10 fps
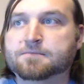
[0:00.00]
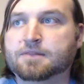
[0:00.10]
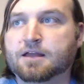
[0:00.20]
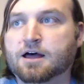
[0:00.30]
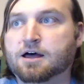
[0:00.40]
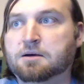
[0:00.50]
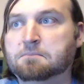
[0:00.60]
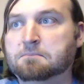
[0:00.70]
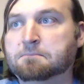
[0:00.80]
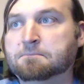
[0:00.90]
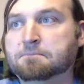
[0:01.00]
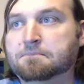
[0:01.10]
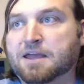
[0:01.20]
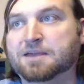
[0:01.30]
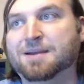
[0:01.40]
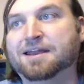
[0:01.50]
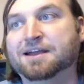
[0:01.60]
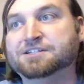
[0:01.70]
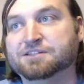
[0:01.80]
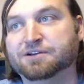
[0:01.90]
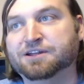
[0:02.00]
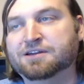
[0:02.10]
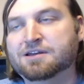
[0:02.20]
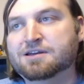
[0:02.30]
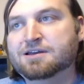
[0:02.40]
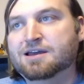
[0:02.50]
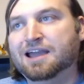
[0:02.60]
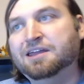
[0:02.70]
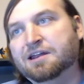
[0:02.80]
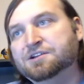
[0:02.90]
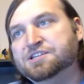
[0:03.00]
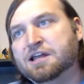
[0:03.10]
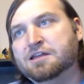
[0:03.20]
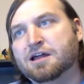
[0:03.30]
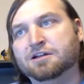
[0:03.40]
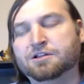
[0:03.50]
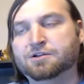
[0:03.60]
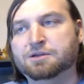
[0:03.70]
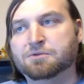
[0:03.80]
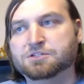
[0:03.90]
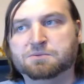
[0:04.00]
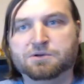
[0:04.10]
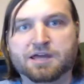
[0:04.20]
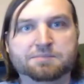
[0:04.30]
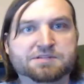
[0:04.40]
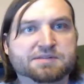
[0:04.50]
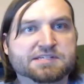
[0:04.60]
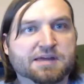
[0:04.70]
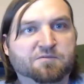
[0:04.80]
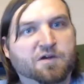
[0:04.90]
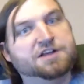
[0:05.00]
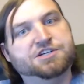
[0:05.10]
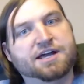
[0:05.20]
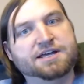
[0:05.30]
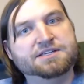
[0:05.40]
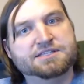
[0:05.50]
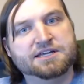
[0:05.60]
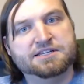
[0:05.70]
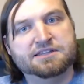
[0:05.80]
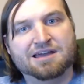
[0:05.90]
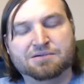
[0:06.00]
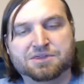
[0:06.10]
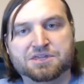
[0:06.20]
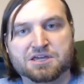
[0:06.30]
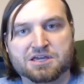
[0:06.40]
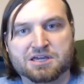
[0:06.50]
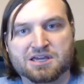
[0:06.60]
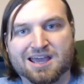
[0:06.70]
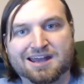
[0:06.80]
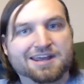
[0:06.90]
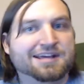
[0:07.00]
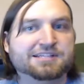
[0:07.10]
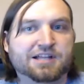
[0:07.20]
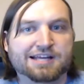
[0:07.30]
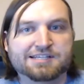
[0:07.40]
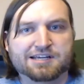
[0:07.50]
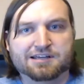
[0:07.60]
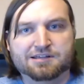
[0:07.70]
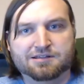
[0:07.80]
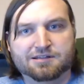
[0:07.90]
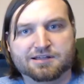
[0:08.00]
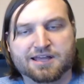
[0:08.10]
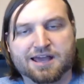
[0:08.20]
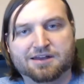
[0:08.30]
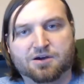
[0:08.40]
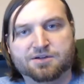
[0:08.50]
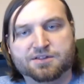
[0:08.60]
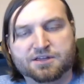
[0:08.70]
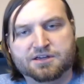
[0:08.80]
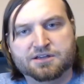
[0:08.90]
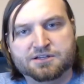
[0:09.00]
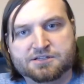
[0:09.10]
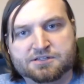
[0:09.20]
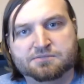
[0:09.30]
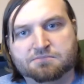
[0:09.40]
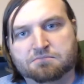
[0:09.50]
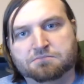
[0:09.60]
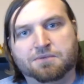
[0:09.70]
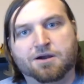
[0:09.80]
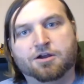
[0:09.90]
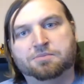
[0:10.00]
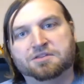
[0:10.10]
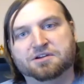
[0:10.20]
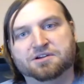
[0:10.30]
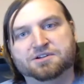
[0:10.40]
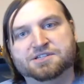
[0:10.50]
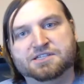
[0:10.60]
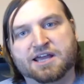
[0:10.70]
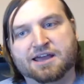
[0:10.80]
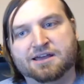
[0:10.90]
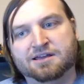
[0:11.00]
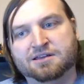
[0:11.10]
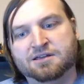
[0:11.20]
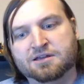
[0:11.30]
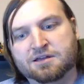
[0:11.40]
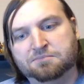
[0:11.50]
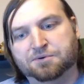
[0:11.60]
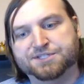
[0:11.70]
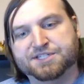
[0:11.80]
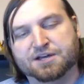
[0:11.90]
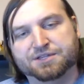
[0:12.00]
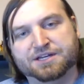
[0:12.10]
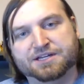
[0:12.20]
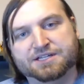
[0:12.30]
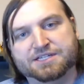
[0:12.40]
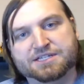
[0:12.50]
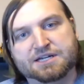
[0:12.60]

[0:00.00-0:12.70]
Mega Man X3. I can understand not including multiple games of the same franchise. They did that with the NES Classic. Like, they had all the Mario Brothers, they had both Zeldas,